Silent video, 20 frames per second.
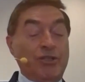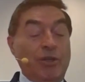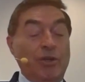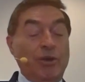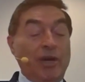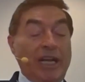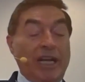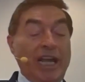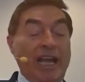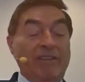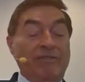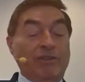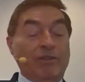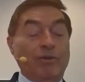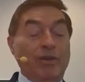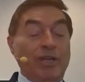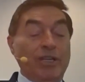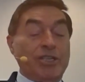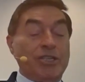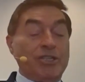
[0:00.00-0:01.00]
gave to
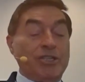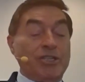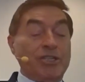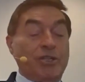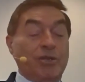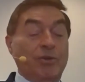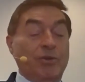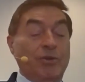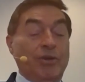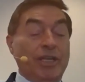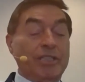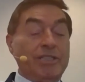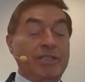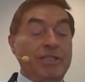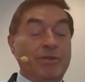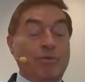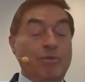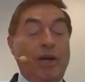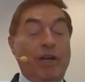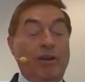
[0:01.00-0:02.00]
his students
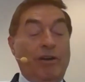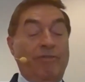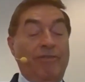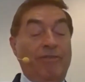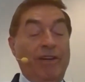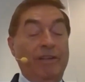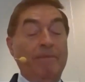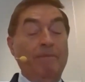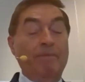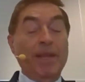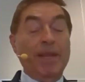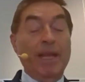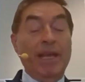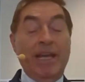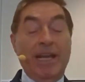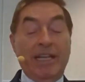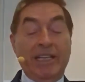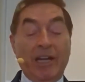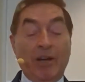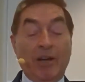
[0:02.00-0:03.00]
quite often,
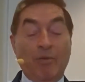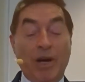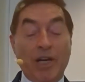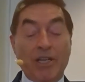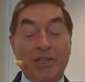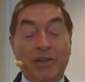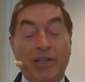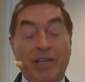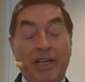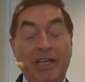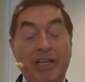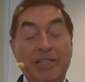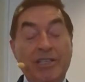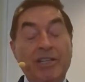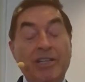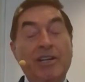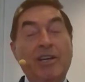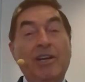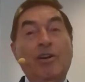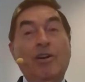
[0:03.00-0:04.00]
and the question is,
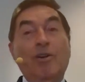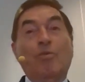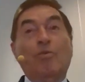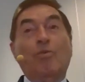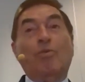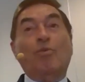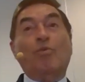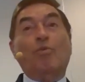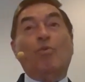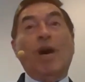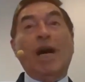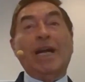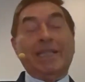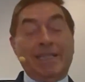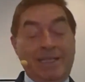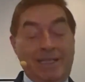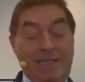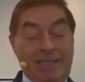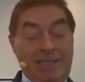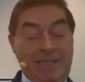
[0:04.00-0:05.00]
what
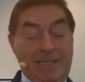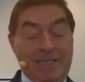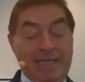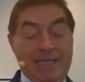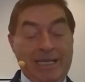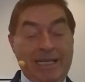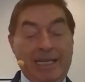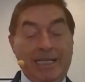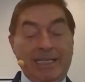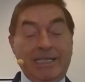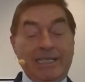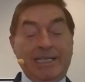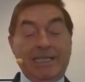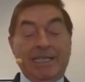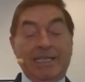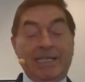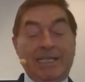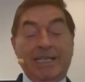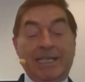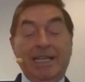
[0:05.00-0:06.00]
is
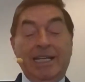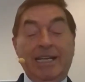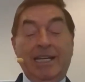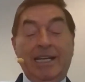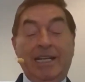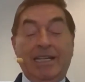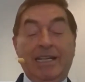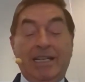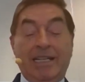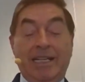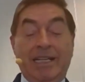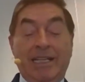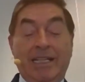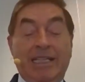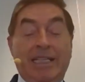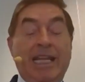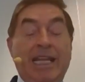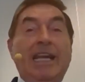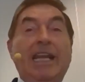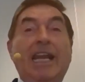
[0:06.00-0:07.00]
the
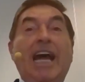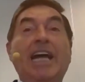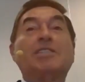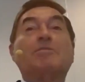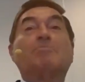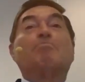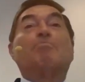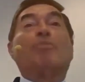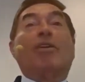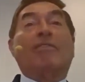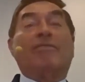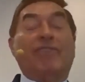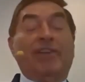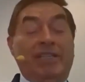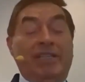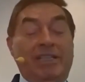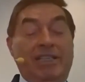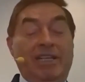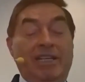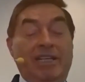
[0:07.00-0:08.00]
last prophet
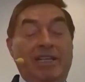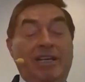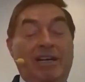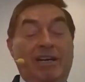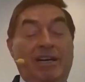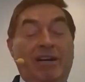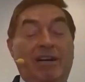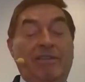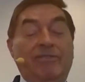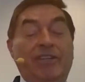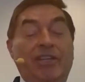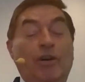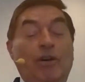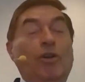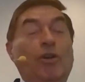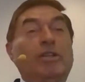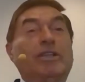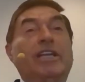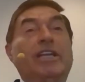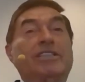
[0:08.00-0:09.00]
of the
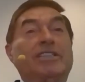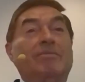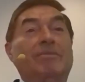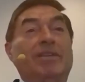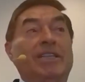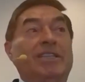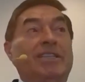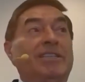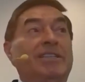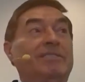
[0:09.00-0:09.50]
Old Testament.